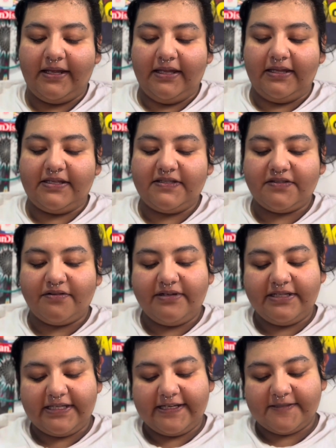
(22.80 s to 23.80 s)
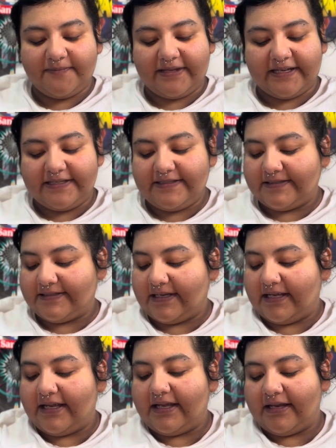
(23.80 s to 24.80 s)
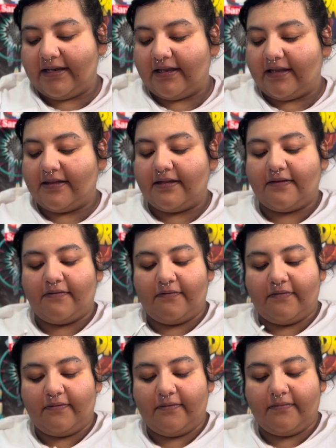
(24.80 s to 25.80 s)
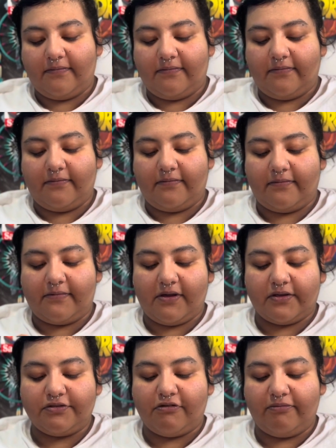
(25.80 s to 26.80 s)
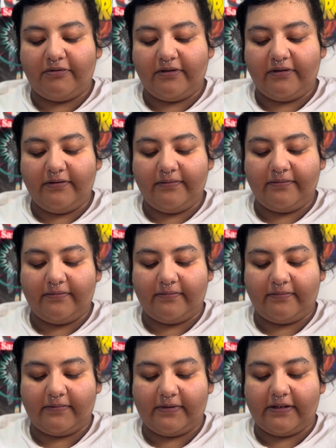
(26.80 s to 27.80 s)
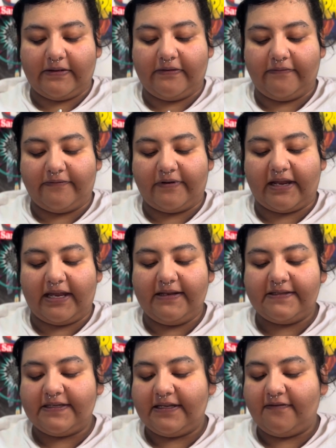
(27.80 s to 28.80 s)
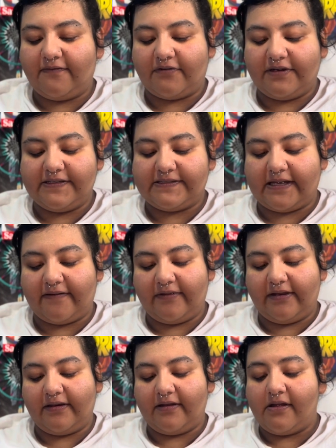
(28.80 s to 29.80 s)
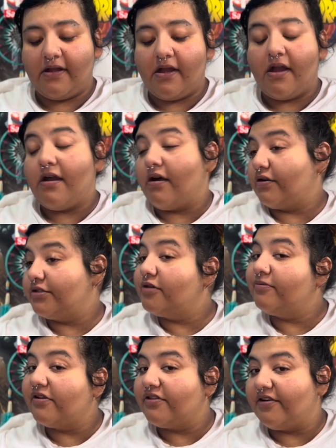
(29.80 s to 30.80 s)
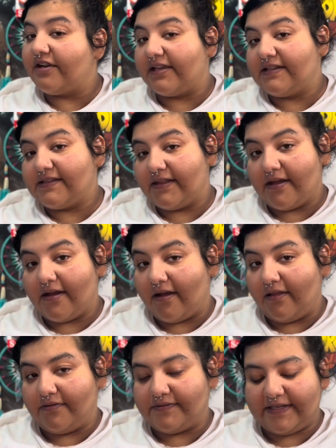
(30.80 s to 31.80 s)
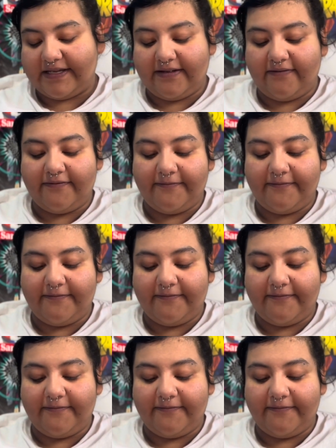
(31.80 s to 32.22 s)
This story takes place in October of 1947, October 30th, Hallows Eve.